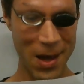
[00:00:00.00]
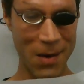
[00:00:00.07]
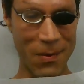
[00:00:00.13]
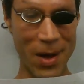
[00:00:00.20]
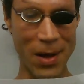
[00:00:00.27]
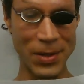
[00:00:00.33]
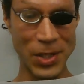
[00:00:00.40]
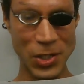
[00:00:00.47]

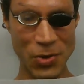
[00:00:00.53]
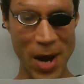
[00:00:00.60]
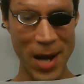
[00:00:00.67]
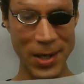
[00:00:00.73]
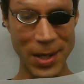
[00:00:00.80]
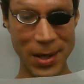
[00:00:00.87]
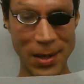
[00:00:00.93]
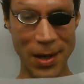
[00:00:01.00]
While
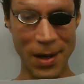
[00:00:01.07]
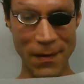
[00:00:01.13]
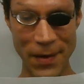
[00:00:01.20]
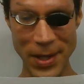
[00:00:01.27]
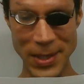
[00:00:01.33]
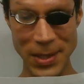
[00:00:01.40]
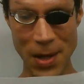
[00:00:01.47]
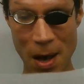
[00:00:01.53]
distracted of
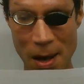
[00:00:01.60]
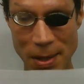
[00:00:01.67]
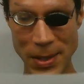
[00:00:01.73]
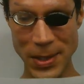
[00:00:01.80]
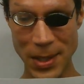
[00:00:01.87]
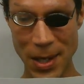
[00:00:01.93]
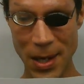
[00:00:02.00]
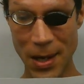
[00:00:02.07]
his
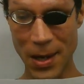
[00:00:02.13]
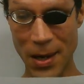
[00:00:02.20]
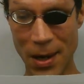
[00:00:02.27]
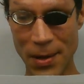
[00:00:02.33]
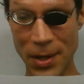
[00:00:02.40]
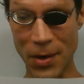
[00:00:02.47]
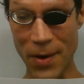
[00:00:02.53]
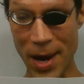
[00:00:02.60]
thoughts
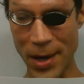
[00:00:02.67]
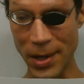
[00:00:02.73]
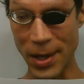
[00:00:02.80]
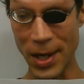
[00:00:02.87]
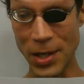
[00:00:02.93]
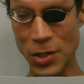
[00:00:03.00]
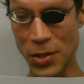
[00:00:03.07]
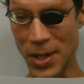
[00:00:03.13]
on the grand
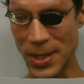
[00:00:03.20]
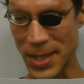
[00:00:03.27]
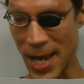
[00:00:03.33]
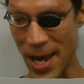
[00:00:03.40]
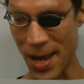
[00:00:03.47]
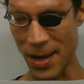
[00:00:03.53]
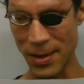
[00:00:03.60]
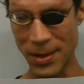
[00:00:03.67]
entrance
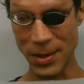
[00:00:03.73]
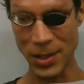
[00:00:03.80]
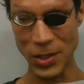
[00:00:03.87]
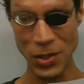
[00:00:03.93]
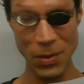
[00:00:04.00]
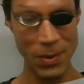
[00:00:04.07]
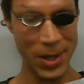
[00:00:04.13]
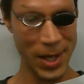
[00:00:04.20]
ahead, the
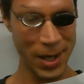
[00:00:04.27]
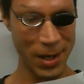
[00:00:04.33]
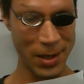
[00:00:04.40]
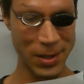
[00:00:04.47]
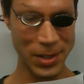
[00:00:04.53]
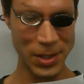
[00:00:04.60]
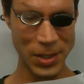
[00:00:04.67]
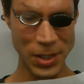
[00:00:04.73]
two
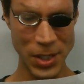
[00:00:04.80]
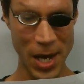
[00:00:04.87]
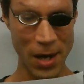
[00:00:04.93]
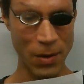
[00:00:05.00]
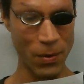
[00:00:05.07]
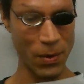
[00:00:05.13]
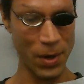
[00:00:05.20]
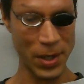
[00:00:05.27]
related
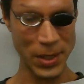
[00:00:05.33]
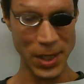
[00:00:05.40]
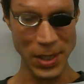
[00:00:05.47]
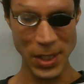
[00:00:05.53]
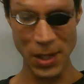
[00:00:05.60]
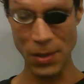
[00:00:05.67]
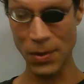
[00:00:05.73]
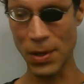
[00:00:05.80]
Shadow Warriors
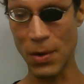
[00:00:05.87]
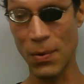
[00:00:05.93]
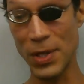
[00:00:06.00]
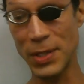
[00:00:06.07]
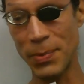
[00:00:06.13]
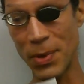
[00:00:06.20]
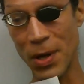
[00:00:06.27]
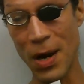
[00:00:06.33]
continue their
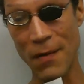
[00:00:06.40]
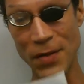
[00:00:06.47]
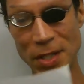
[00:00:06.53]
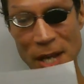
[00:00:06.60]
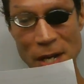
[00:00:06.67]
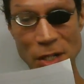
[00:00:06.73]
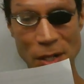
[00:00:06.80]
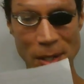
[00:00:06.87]
whispered
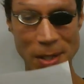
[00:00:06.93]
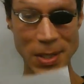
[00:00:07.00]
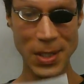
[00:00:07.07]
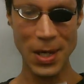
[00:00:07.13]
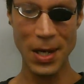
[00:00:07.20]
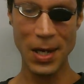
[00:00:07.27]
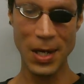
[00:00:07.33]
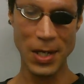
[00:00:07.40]
conversations.
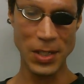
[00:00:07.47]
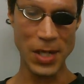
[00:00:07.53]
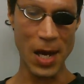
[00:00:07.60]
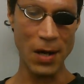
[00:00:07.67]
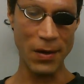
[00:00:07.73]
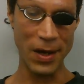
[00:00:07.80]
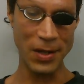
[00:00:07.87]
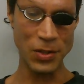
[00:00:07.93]

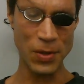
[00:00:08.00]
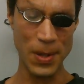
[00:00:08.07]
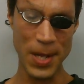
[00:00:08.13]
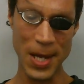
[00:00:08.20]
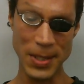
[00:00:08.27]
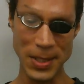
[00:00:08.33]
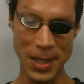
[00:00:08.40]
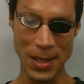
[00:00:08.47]
Shadow Angel
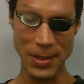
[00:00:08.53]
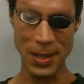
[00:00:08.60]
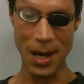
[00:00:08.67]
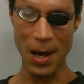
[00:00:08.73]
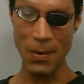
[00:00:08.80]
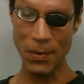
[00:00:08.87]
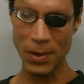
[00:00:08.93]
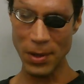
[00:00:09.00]
Death says,
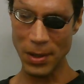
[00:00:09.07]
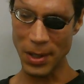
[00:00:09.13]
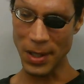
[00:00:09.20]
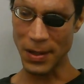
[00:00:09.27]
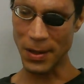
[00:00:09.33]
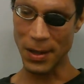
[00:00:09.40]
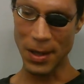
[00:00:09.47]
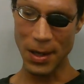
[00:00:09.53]

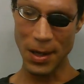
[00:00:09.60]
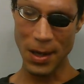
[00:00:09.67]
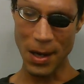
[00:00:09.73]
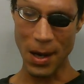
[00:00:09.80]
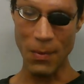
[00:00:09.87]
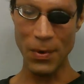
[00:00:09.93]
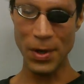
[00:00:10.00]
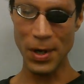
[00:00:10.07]

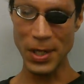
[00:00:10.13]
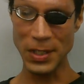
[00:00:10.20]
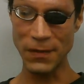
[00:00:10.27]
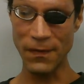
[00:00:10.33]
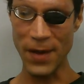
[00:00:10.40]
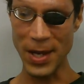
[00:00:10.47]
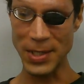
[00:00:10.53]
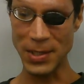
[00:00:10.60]
I wonder his
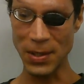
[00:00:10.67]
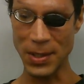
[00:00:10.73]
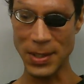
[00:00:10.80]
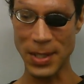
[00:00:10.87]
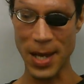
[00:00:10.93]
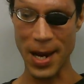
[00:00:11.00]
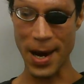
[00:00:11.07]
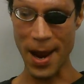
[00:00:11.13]
face looks
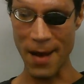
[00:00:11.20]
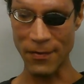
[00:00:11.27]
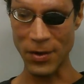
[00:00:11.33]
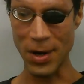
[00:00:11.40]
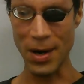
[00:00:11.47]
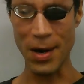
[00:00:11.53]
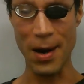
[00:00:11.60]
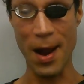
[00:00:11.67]
like
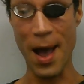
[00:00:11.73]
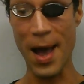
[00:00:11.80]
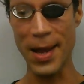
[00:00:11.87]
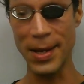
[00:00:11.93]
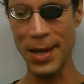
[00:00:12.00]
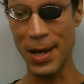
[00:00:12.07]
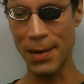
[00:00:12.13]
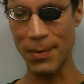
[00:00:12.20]
after I
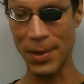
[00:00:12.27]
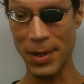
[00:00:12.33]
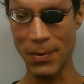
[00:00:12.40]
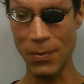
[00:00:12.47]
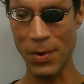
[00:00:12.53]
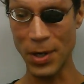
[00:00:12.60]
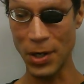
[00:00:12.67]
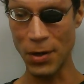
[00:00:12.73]
get him in
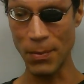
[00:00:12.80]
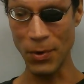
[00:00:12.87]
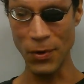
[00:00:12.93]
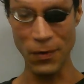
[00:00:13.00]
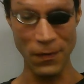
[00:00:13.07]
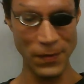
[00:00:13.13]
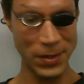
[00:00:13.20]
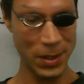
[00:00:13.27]
one of your
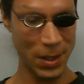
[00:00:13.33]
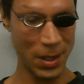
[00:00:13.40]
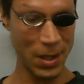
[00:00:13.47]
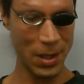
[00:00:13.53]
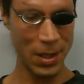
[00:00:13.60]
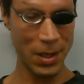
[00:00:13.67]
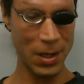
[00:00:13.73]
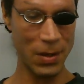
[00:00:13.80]
moves."
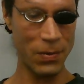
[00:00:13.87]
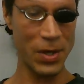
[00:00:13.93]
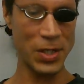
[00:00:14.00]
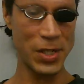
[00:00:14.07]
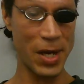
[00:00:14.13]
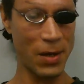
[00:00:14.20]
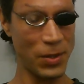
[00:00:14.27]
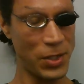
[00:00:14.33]
Red
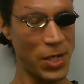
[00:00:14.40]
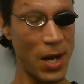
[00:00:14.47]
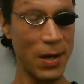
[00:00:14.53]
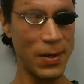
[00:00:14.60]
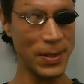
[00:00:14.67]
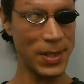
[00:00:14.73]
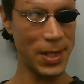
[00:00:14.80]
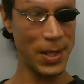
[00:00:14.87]
Shadow
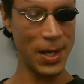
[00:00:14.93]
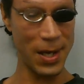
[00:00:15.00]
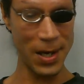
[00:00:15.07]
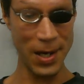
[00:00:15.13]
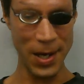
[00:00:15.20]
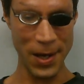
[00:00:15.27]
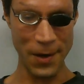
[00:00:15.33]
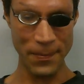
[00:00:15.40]
chuckles at the
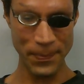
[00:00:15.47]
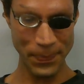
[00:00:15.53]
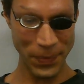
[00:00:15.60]
idea.